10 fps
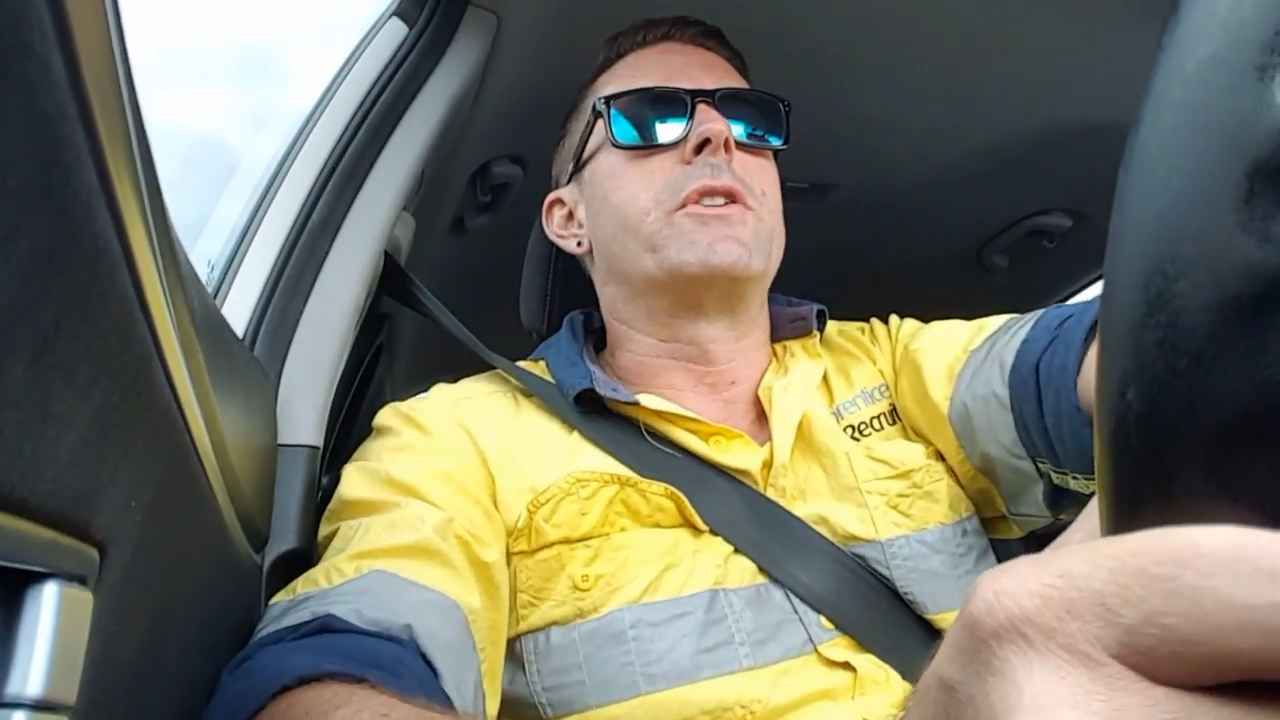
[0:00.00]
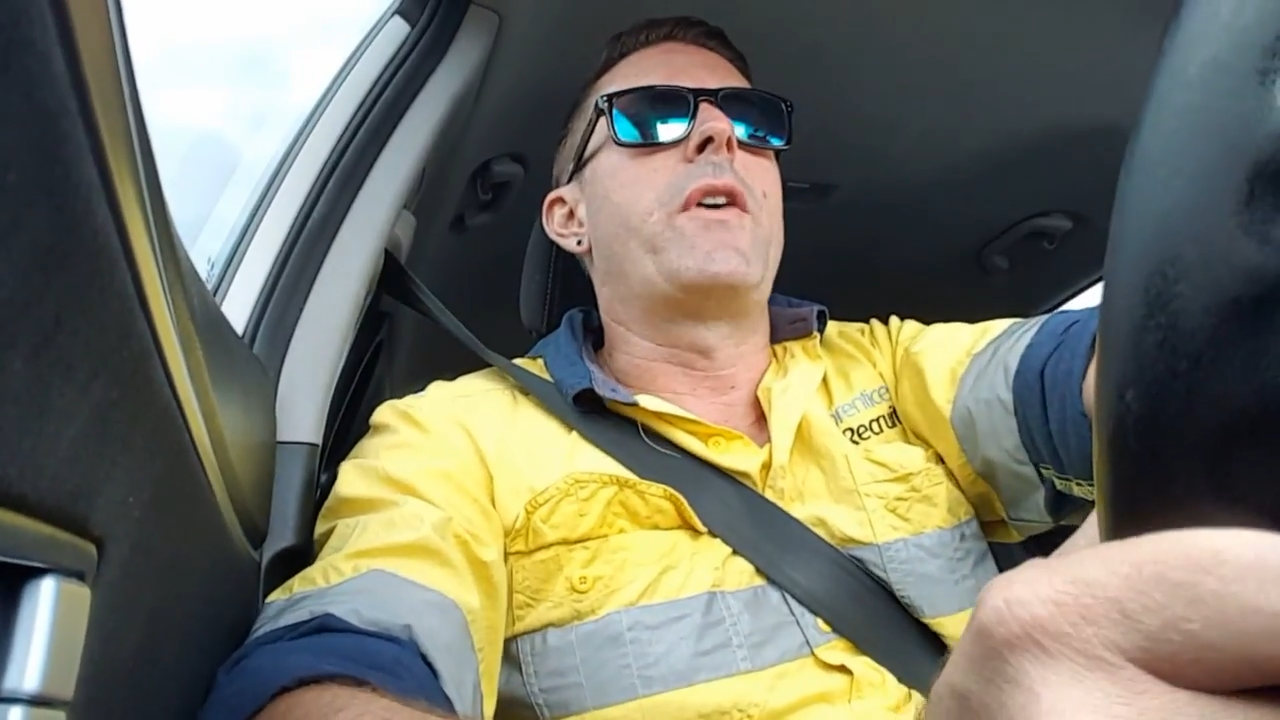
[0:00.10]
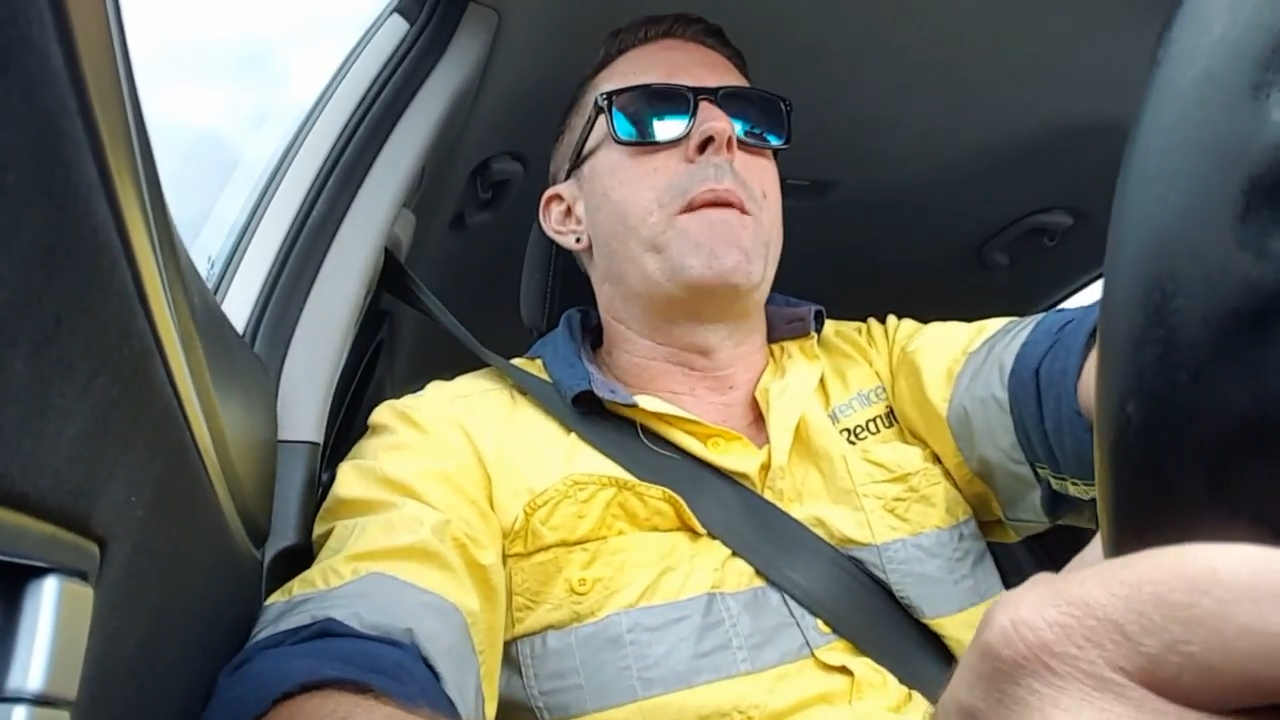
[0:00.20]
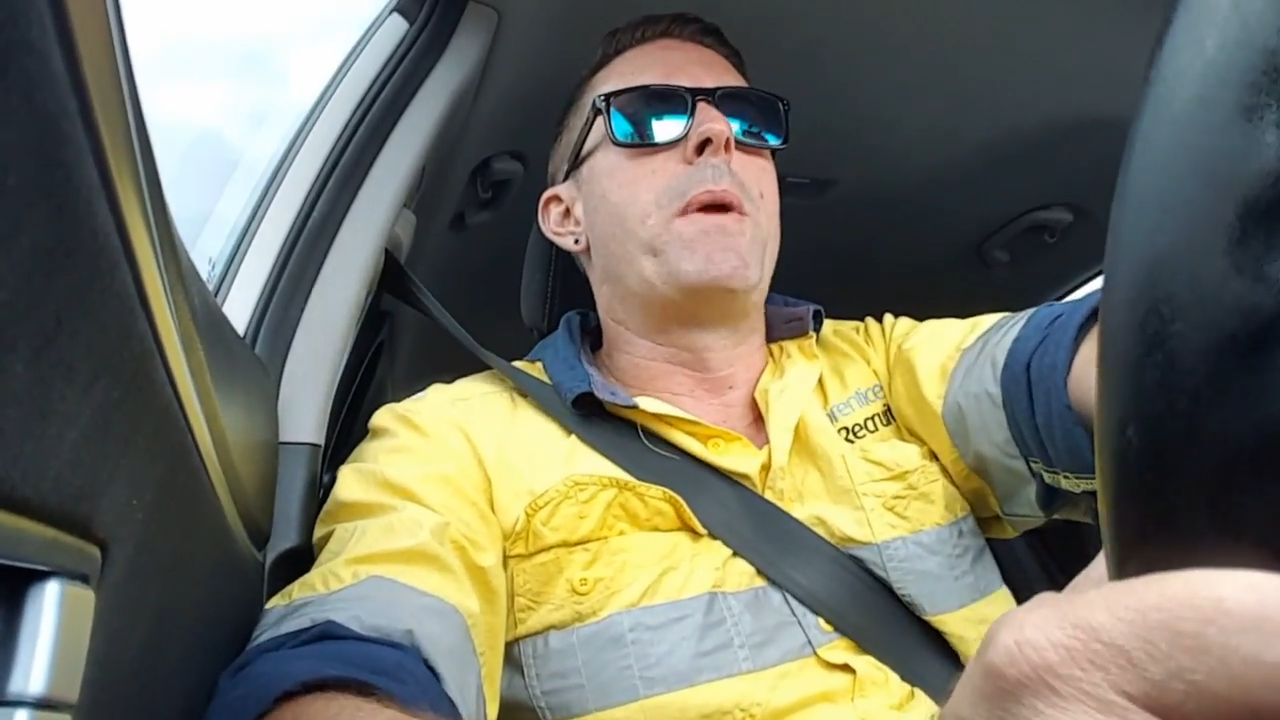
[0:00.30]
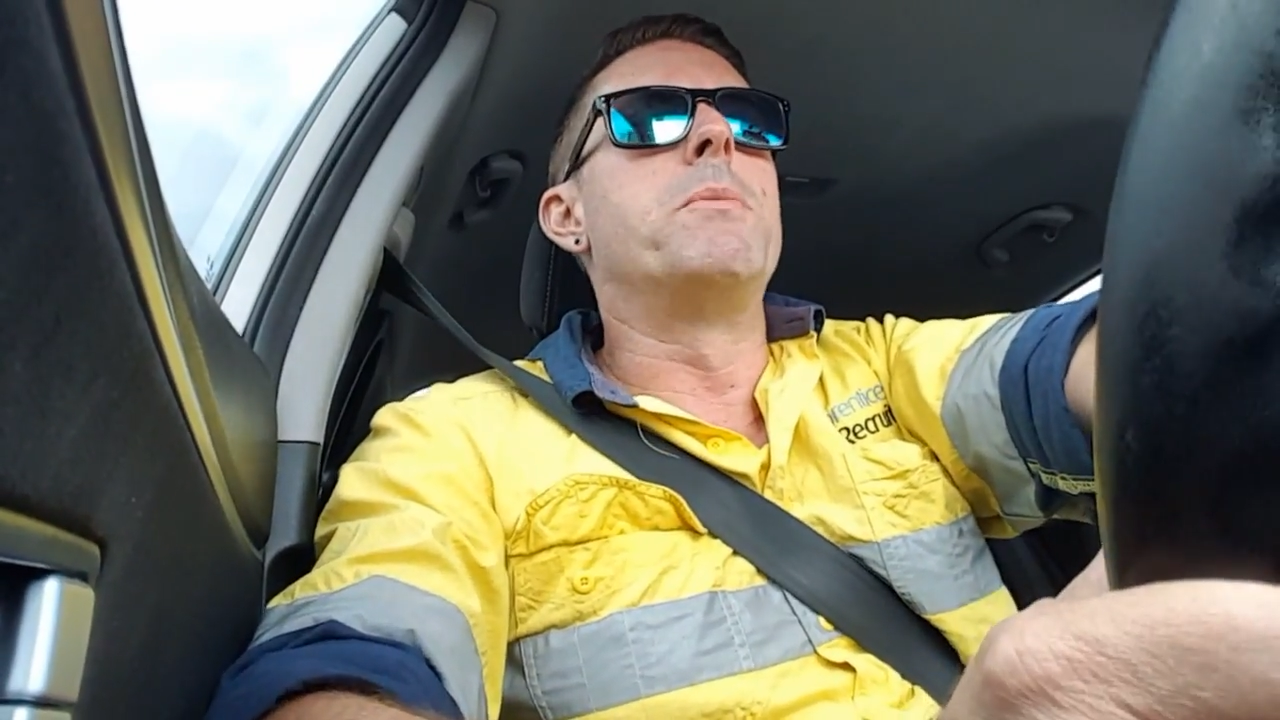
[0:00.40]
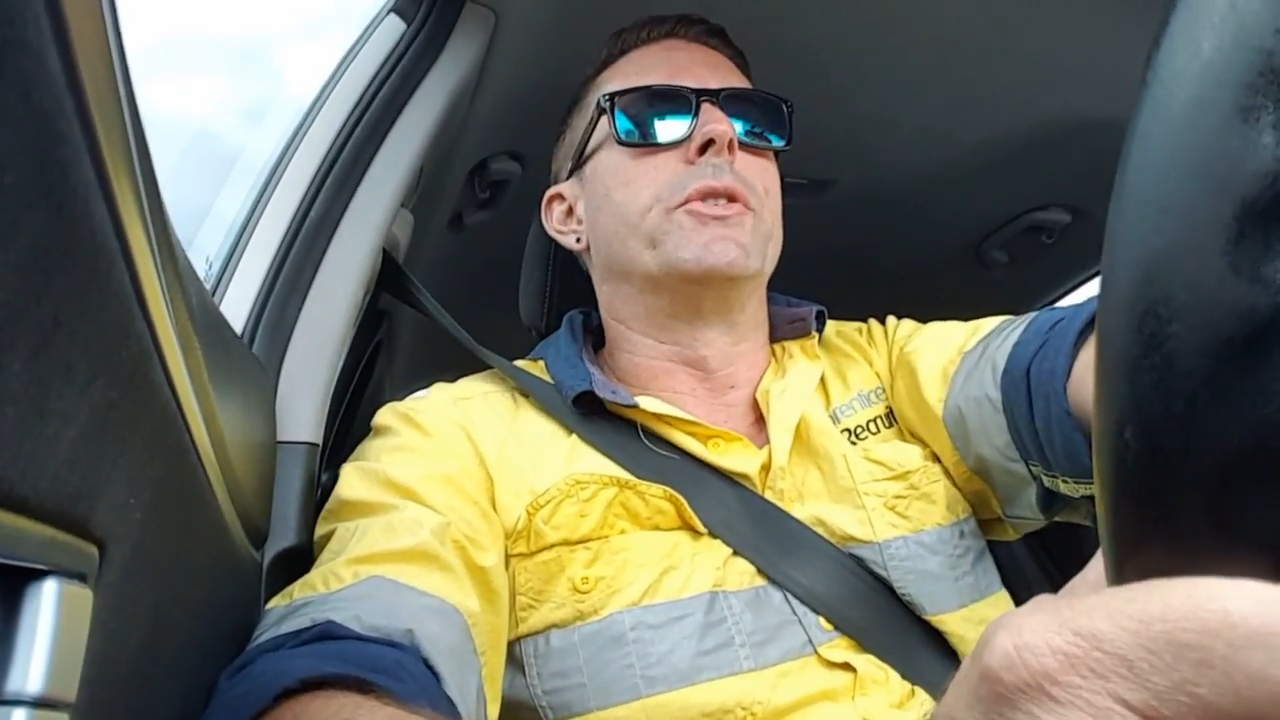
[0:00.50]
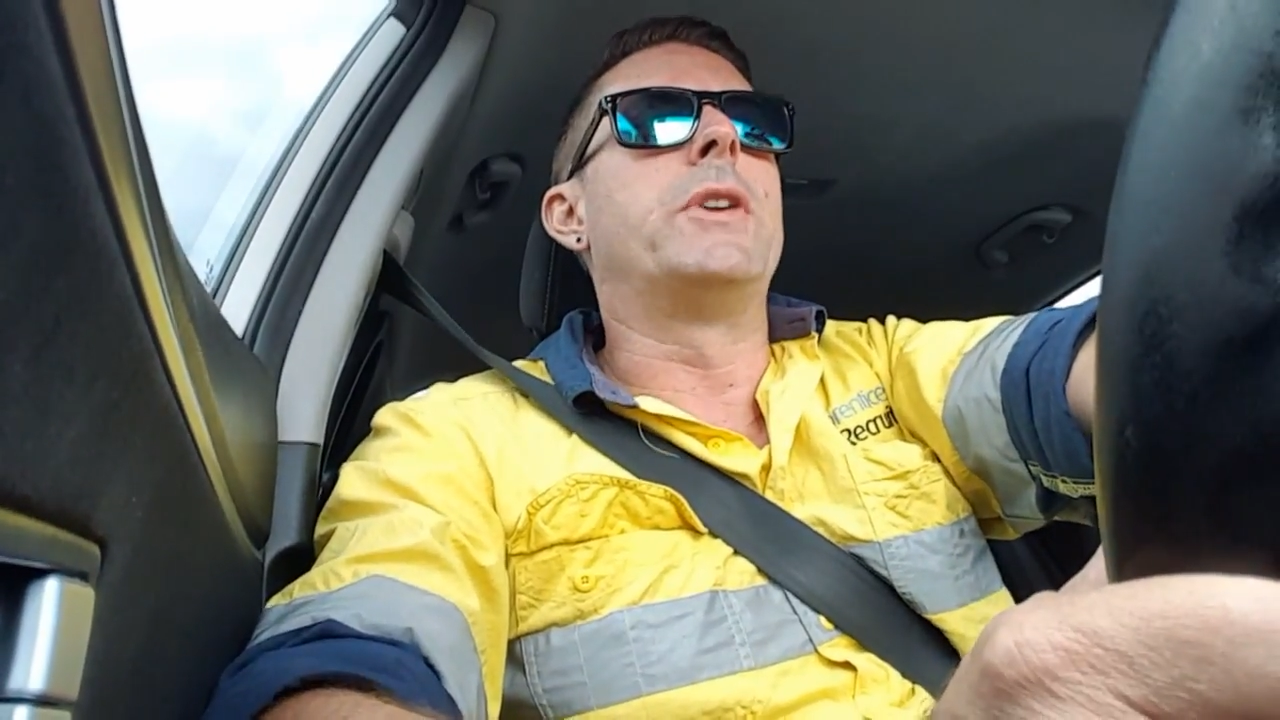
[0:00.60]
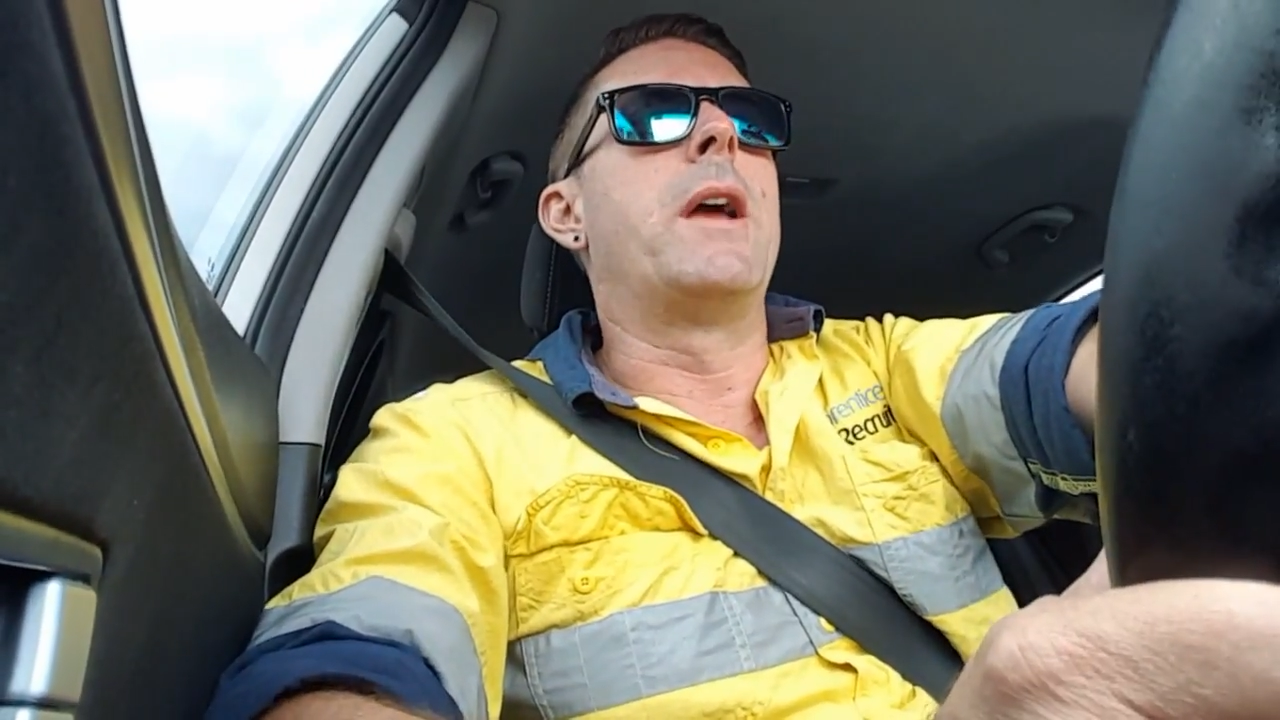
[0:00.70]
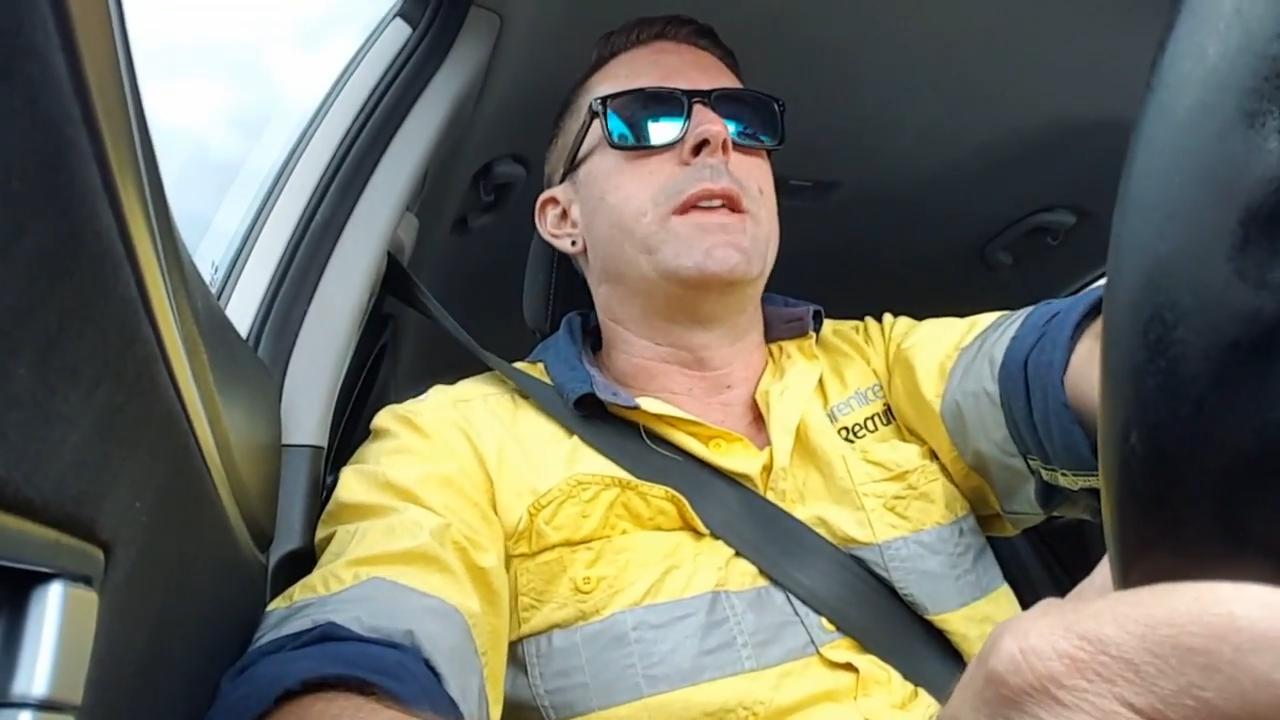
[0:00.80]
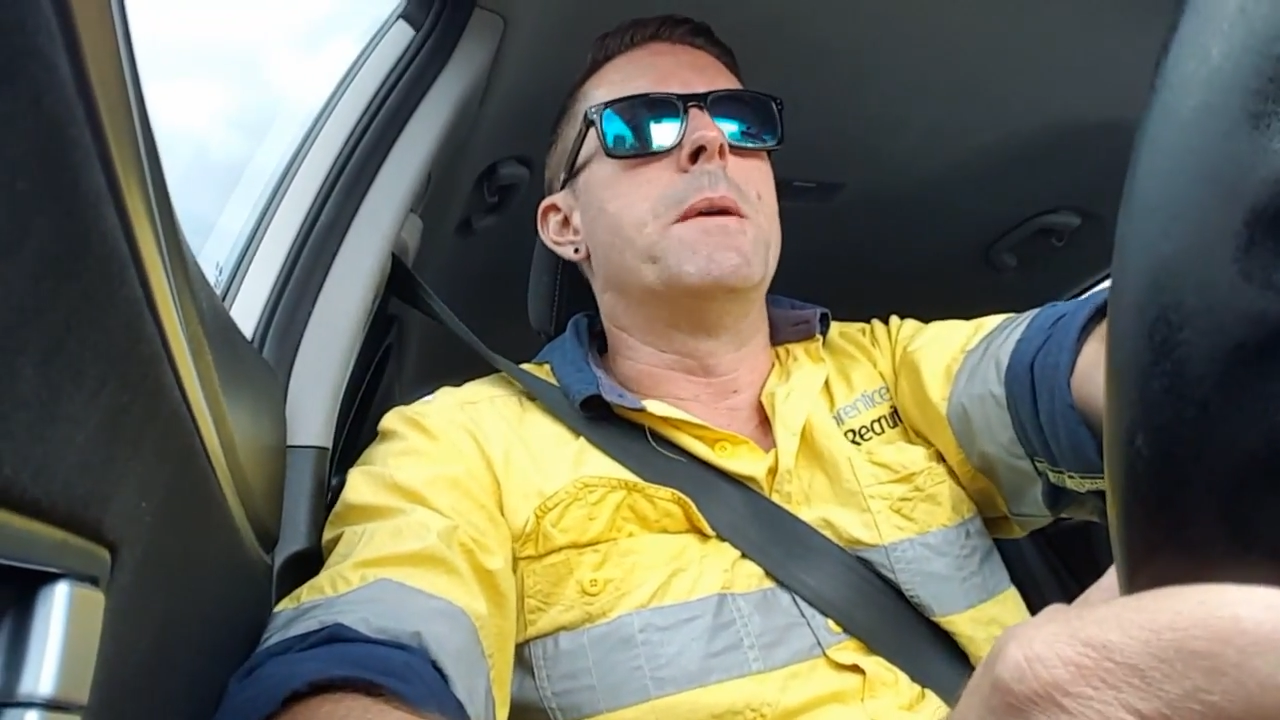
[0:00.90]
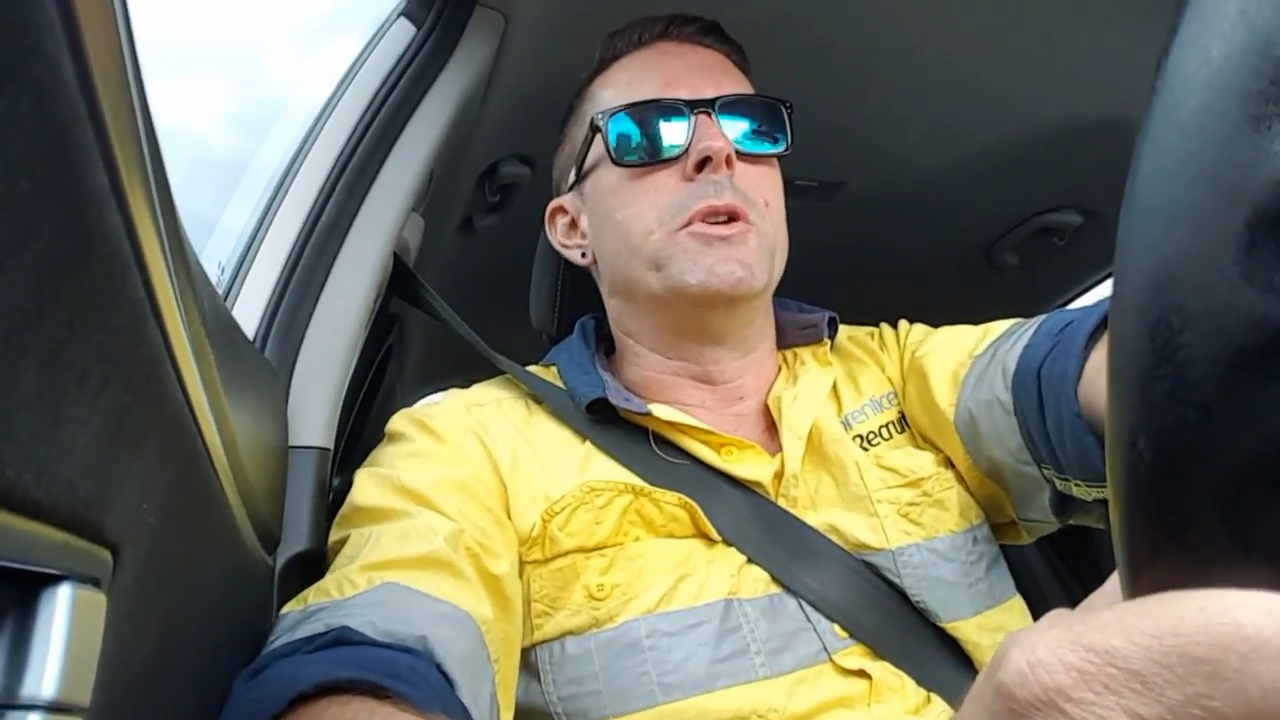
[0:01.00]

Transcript: I've had people say, yeah,